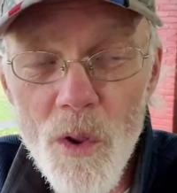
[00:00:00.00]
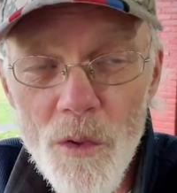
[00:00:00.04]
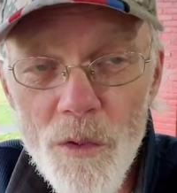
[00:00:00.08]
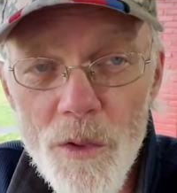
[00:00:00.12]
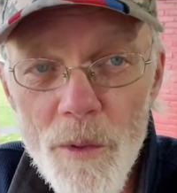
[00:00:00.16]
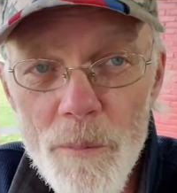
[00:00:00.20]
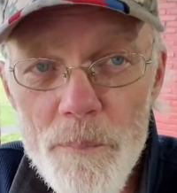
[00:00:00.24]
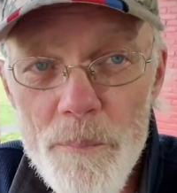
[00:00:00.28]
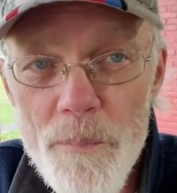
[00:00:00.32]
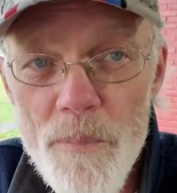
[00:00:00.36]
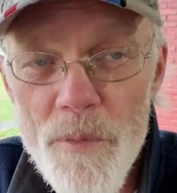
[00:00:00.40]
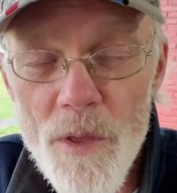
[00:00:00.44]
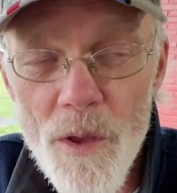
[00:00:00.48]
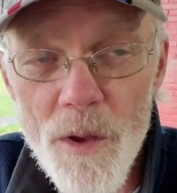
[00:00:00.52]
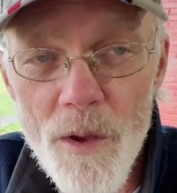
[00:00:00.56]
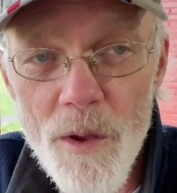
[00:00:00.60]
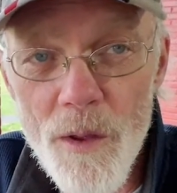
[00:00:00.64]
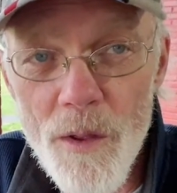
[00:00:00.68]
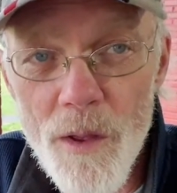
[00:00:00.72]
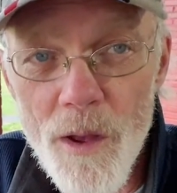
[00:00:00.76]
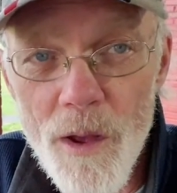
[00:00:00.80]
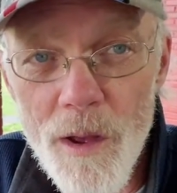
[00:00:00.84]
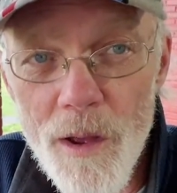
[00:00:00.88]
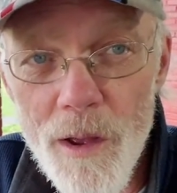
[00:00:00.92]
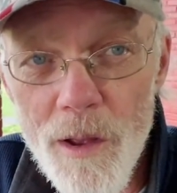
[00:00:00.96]

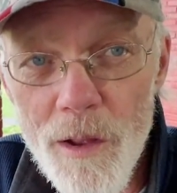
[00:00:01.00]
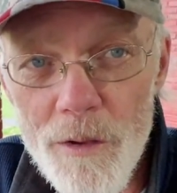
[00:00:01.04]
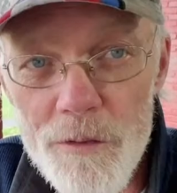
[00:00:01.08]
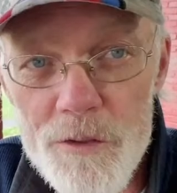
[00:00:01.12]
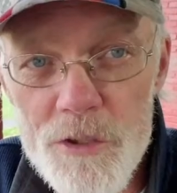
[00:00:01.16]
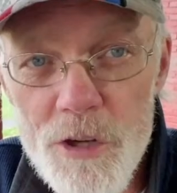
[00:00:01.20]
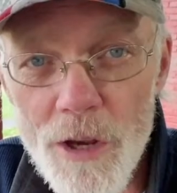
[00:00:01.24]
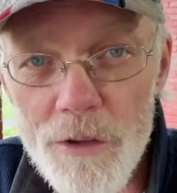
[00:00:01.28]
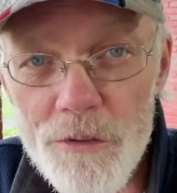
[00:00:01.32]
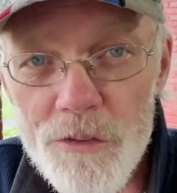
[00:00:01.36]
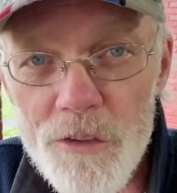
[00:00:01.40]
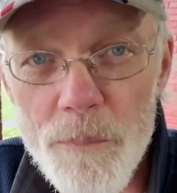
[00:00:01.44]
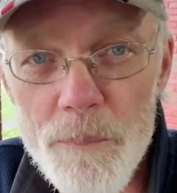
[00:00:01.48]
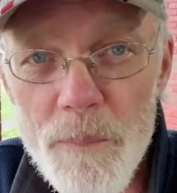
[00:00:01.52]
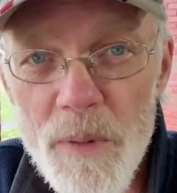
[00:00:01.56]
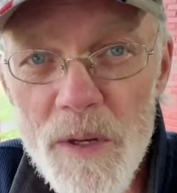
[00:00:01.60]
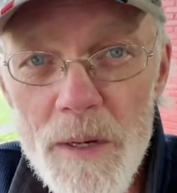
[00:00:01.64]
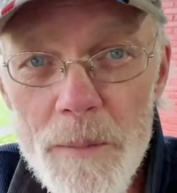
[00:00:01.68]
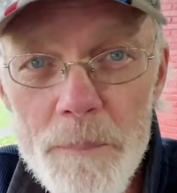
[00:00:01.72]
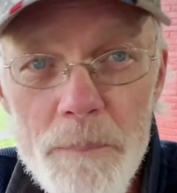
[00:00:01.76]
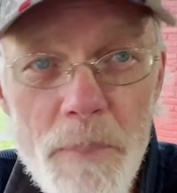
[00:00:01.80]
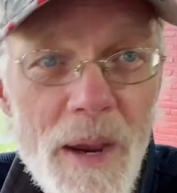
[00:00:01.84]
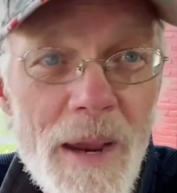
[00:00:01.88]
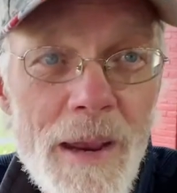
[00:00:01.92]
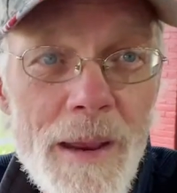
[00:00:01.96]
the
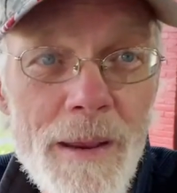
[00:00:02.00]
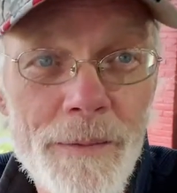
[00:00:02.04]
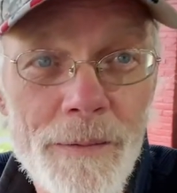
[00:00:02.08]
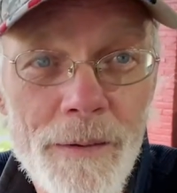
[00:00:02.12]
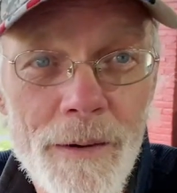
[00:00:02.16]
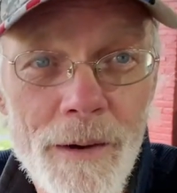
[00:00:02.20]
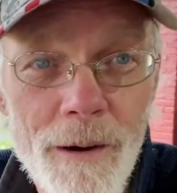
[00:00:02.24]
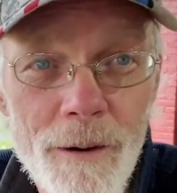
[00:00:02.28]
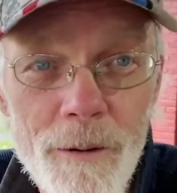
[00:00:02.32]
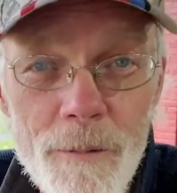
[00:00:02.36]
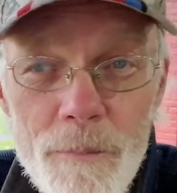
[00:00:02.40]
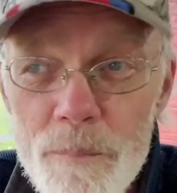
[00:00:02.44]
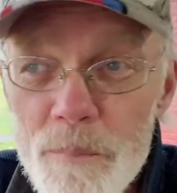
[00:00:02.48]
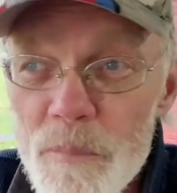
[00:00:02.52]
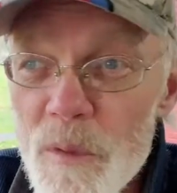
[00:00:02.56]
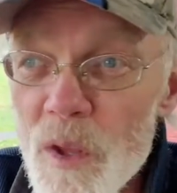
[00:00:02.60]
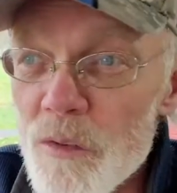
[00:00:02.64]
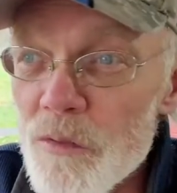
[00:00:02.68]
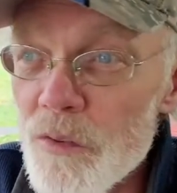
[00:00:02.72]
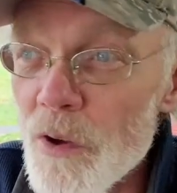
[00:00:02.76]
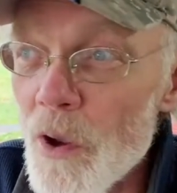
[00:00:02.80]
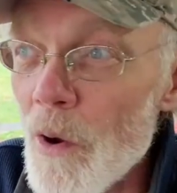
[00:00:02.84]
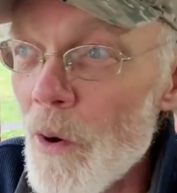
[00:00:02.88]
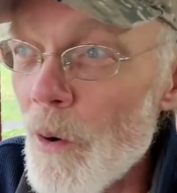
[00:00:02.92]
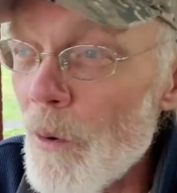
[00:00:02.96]
Chesapeake Bay there.
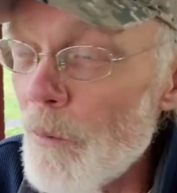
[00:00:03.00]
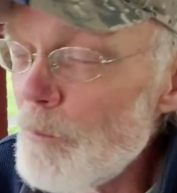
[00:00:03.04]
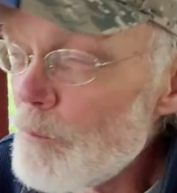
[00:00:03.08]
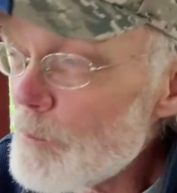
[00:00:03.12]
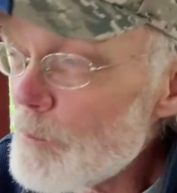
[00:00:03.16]
So